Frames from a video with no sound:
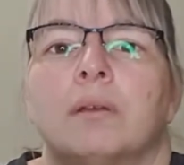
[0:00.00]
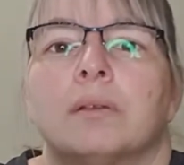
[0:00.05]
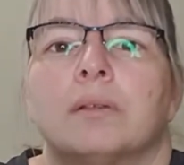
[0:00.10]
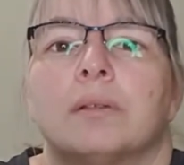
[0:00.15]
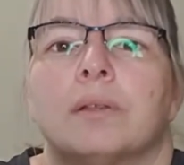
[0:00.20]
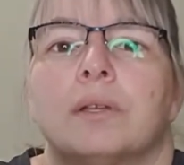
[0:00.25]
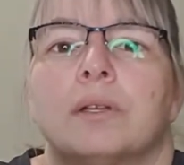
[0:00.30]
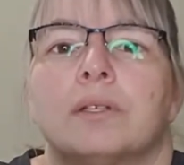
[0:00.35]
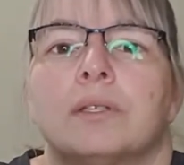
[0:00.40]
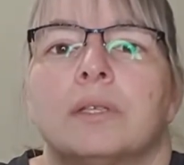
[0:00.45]

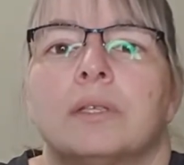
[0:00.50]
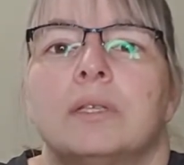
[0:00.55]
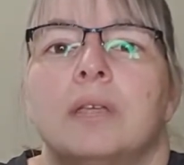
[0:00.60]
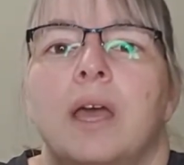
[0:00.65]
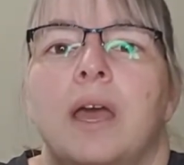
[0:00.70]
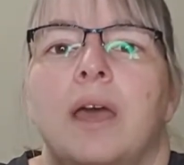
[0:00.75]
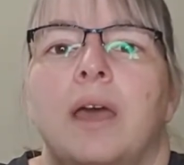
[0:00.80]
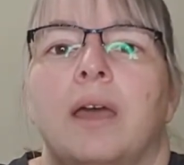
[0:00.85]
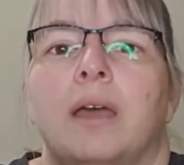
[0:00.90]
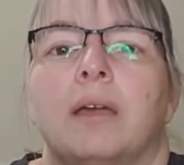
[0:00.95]
So there's the
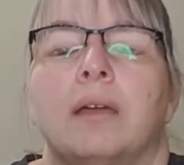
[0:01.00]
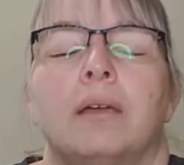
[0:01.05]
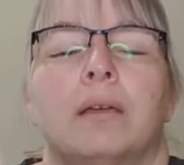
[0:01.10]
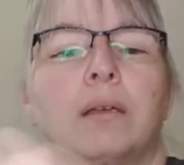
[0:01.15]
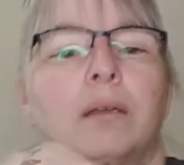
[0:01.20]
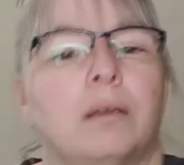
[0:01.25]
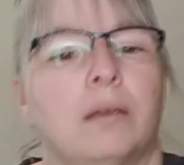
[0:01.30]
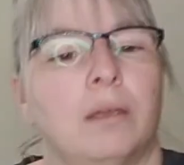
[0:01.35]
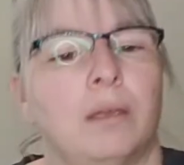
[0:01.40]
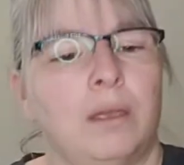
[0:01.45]
tag,
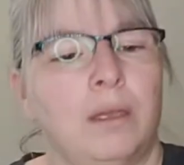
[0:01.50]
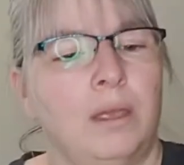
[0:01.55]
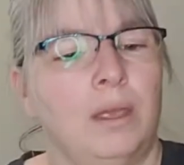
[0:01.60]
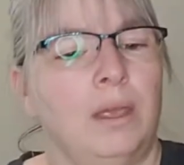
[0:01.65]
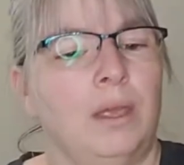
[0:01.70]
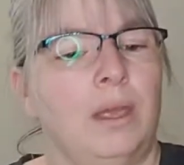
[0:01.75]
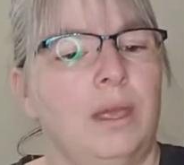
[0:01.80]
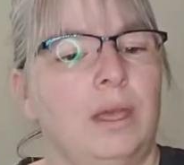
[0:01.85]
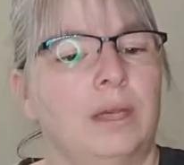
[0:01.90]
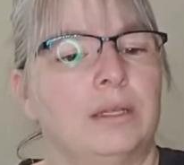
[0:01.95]

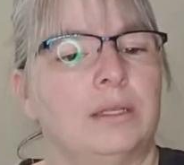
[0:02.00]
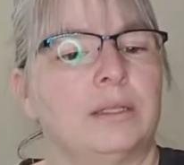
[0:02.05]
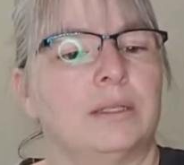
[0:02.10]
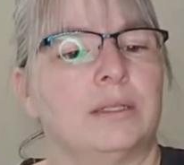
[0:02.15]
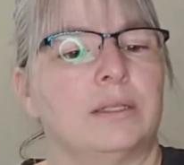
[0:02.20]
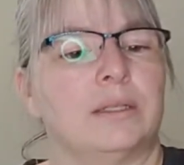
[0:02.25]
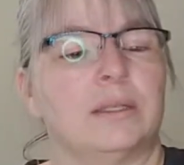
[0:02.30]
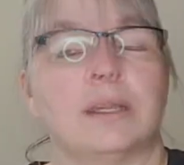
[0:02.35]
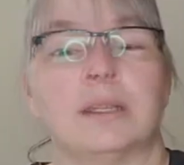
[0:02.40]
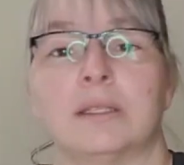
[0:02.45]
and
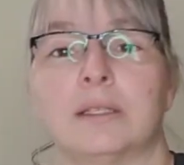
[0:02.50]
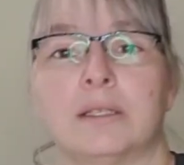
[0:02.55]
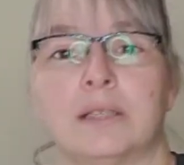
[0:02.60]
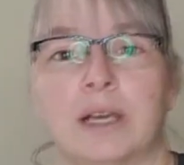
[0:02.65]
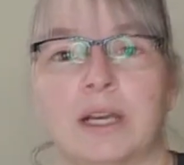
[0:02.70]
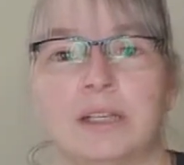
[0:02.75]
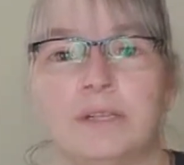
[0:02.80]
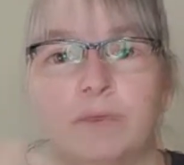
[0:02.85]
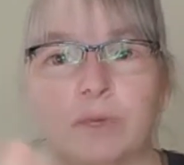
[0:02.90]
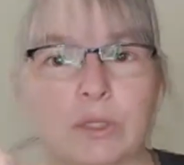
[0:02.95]
it's a
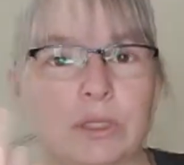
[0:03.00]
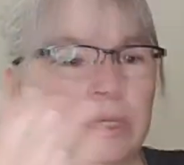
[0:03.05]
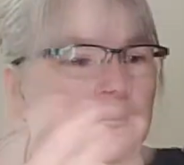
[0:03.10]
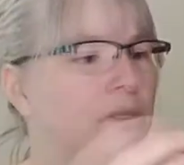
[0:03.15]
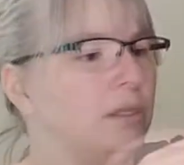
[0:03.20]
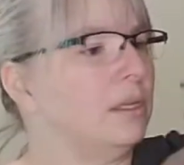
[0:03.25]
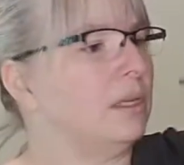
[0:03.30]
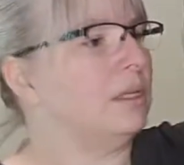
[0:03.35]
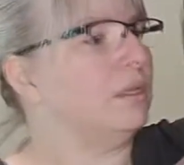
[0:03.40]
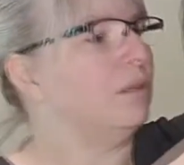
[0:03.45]
size 14, so